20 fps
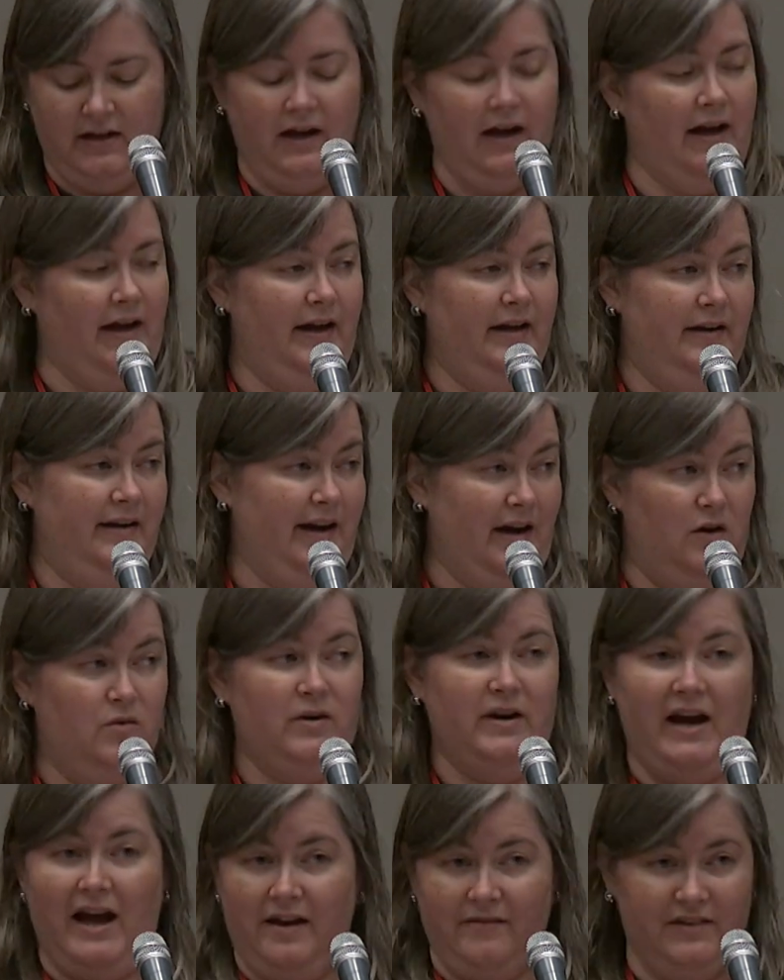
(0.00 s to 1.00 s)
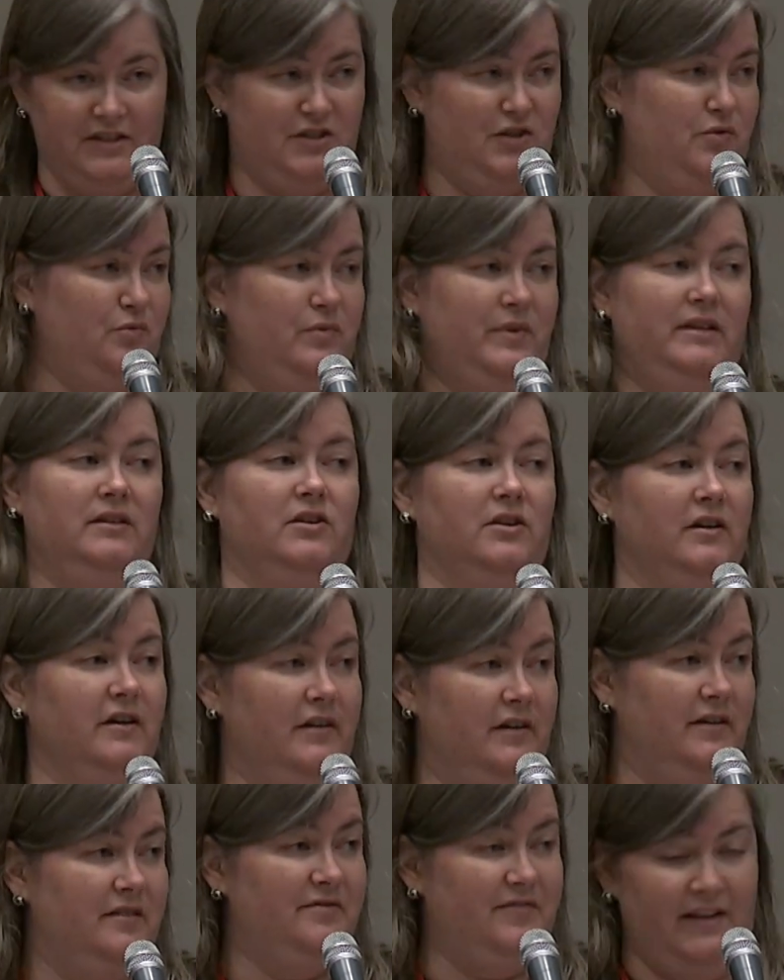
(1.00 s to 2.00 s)
And now we're having to
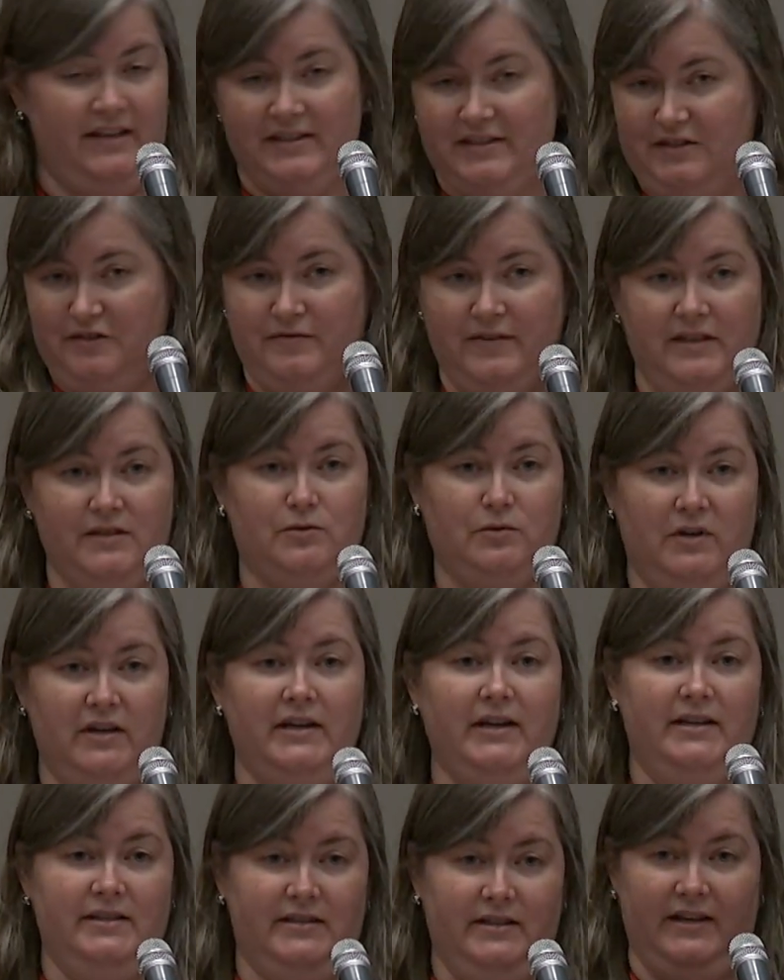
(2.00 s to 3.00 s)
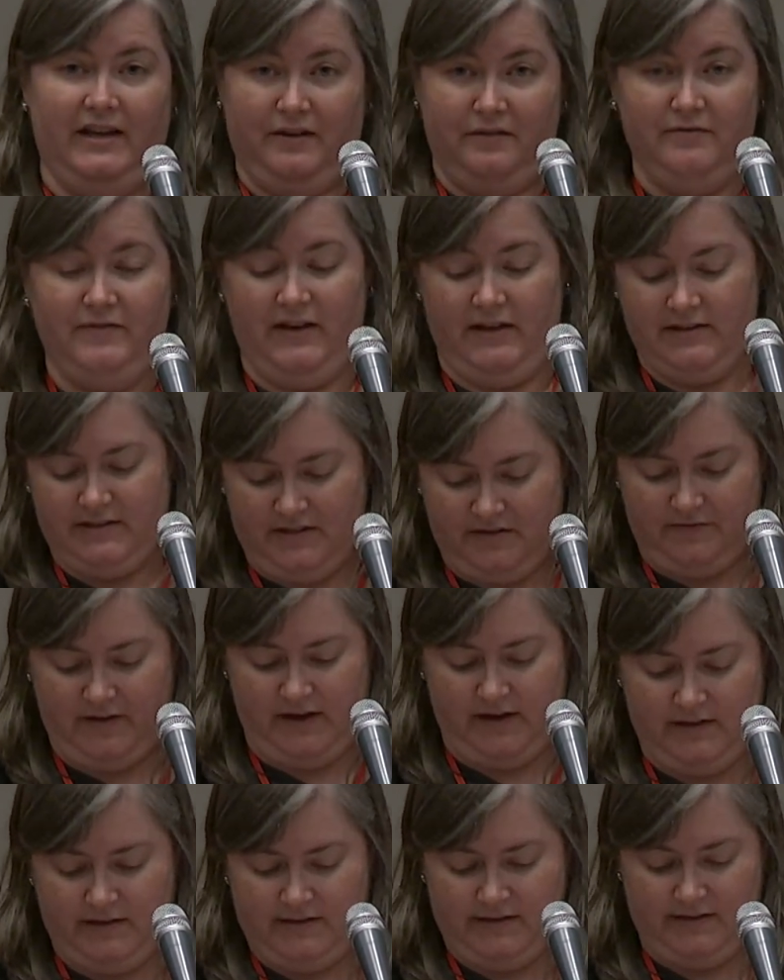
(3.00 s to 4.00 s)
relearn face-to-face organizing and
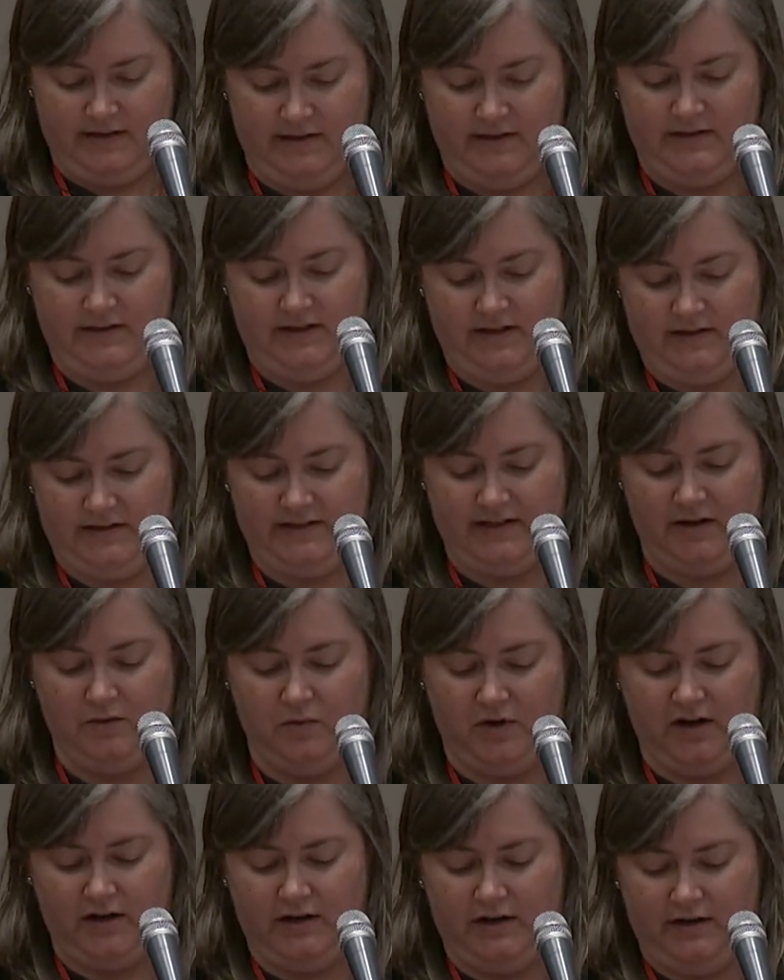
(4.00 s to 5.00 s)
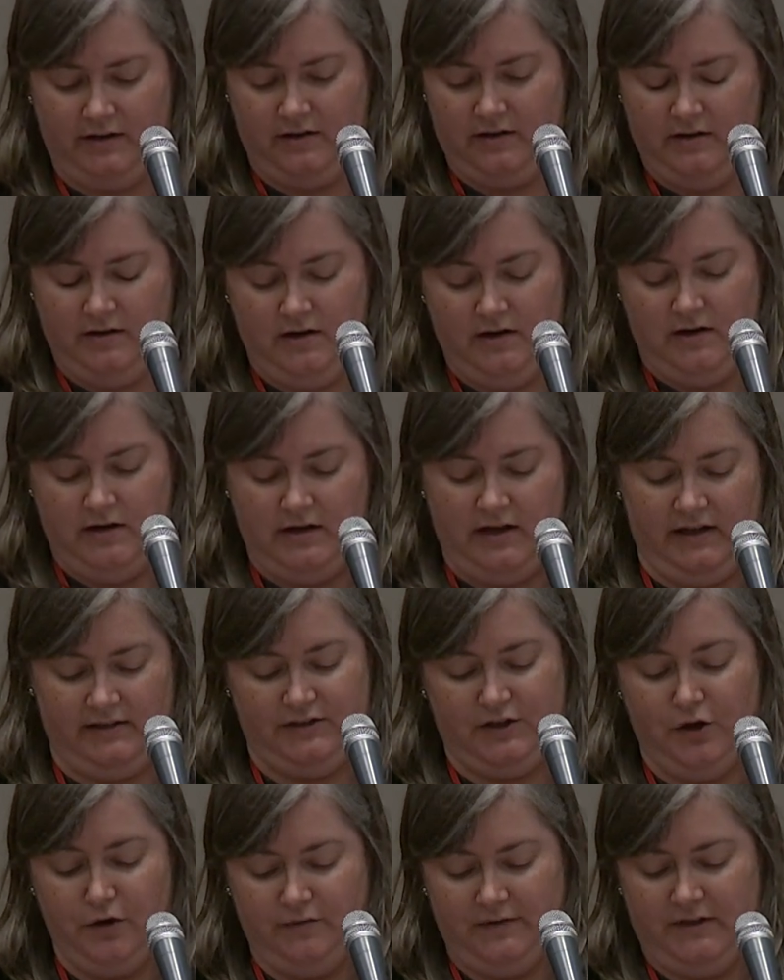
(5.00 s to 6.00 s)
face-to-face DSA work as
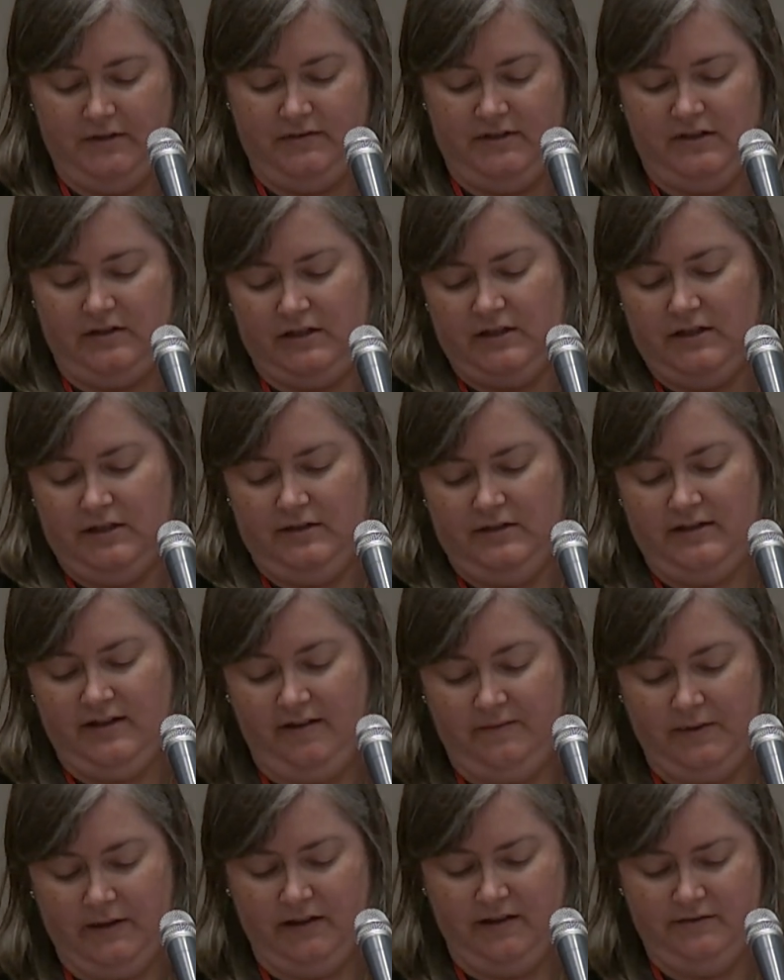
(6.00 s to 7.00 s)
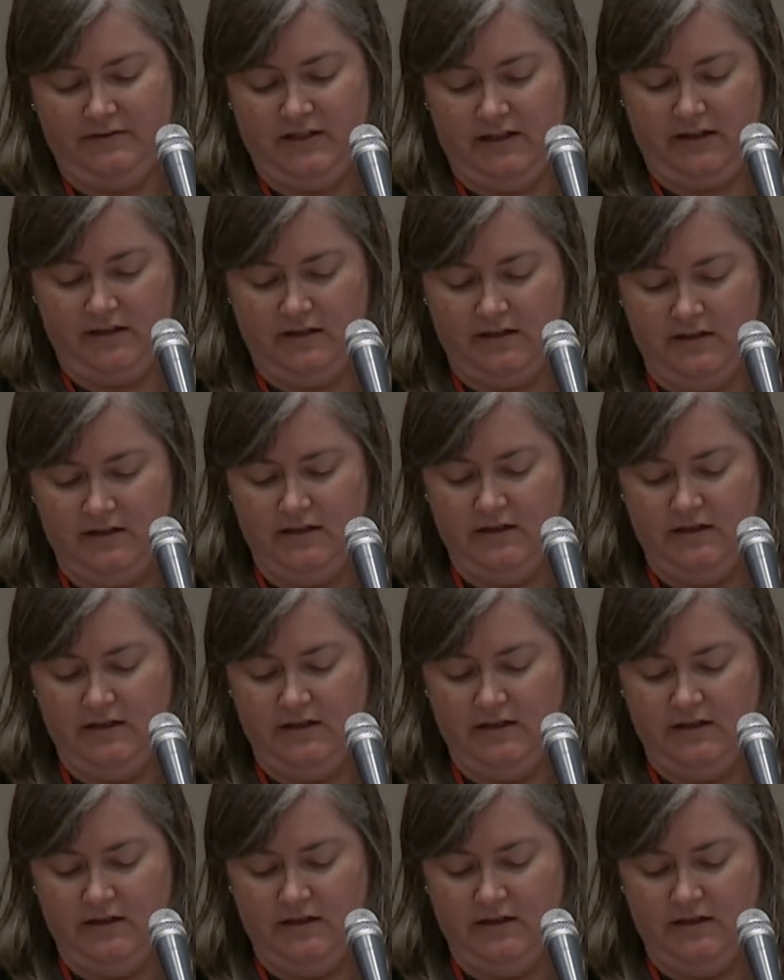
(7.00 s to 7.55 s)
COVID restrictions have been lifted.